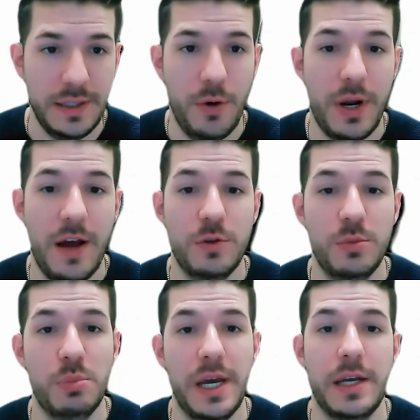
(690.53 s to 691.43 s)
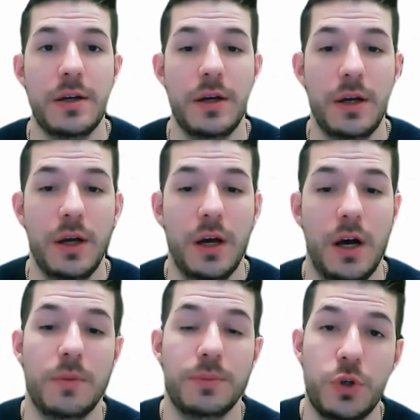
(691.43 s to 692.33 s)
that would have to be paid.
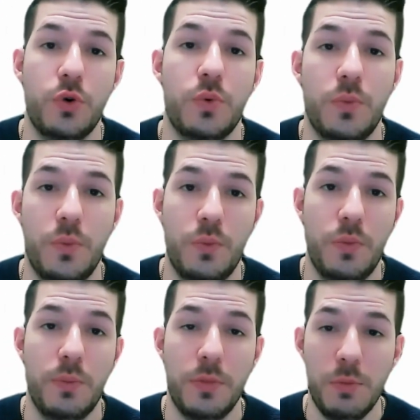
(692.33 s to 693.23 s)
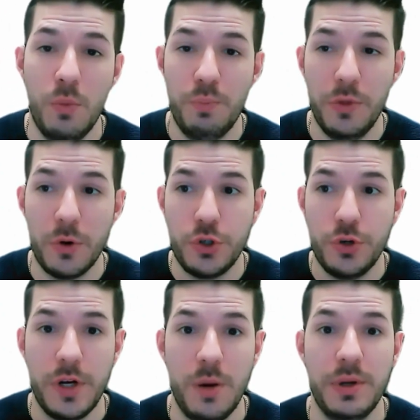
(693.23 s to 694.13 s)
So the
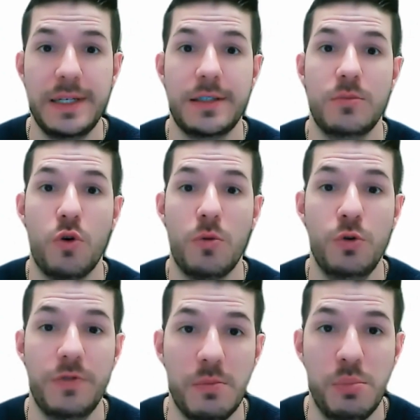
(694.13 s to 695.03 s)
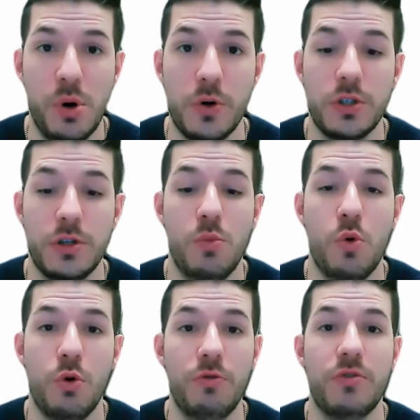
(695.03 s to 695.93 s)
larger company is, the more moving parts, the
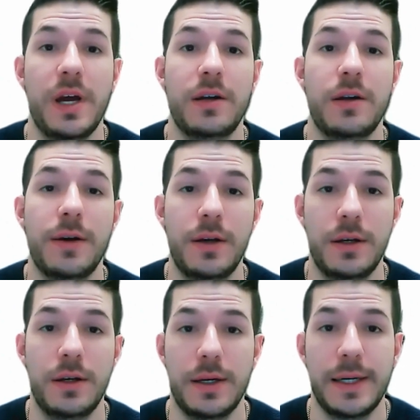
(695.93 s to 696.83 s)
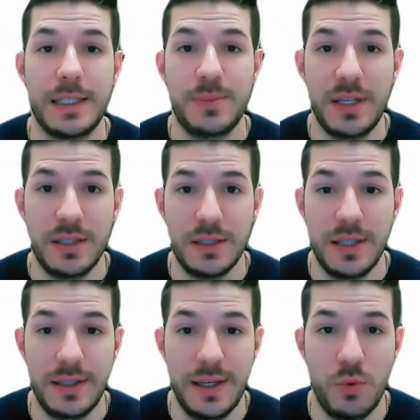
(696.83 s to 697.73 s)
more overhead
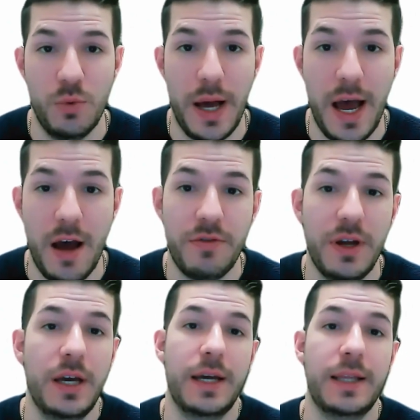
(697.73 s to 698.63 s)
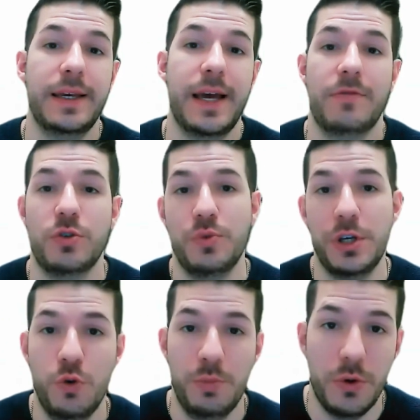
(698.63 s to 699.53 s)
expenses that they will have, and they have to
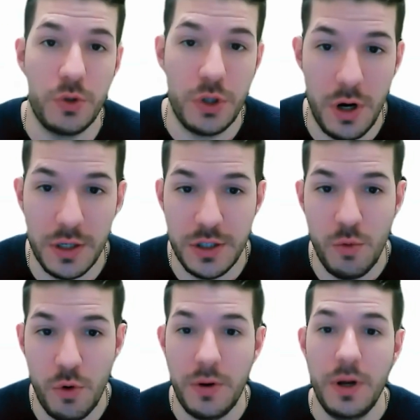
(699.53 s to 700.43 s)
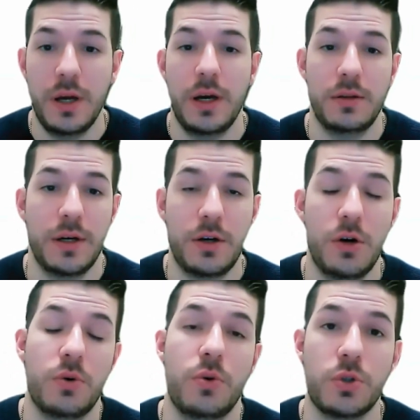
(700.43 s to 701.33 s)
recoup those costs somewhere, and
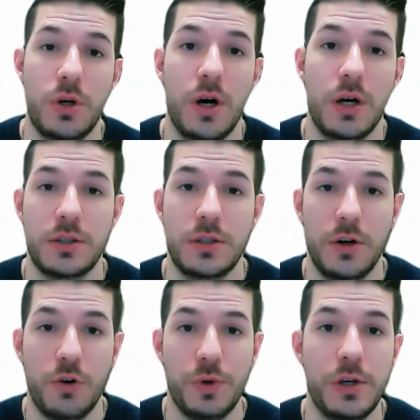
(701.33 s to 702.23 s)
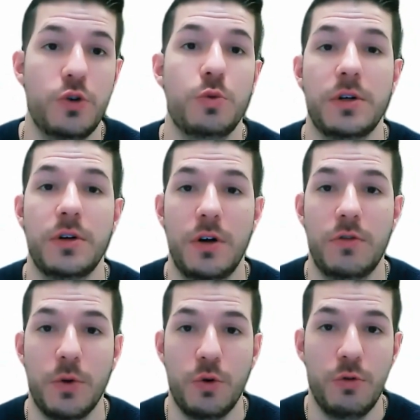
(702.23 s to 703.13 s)
those costs are recouped
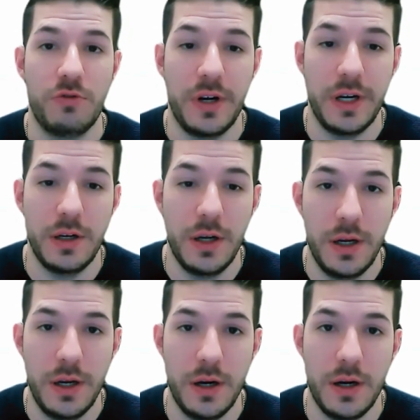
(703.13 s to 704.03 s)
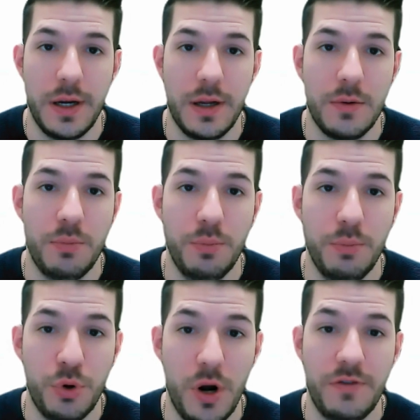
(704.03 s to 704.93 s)
from the overhead and
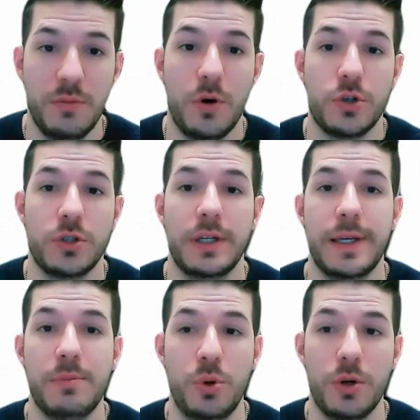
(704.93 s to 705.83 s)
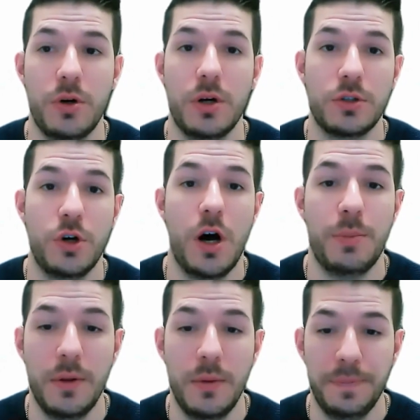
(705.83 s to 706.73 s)
profit margin that they put on
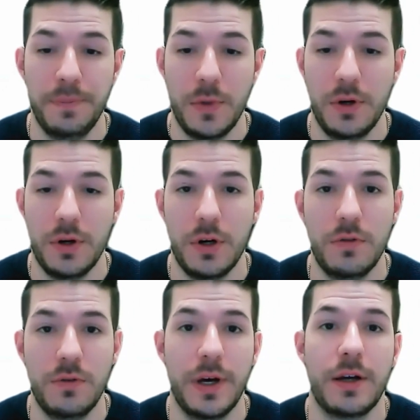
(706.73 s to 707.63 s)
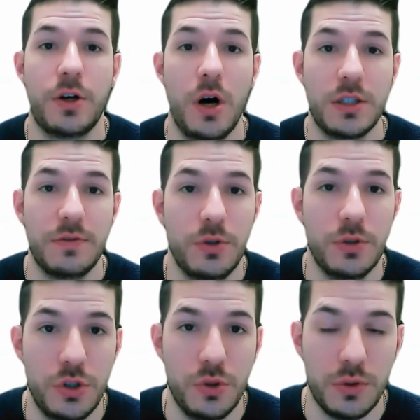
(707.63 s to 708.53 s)
top of that cost of
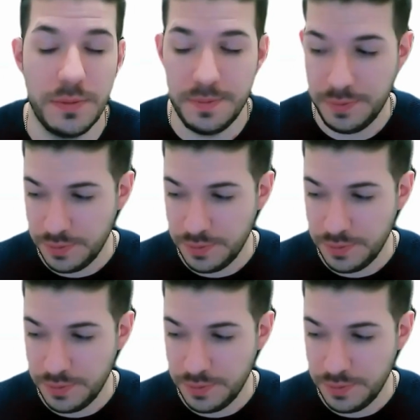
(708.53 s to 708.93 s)
goods sold.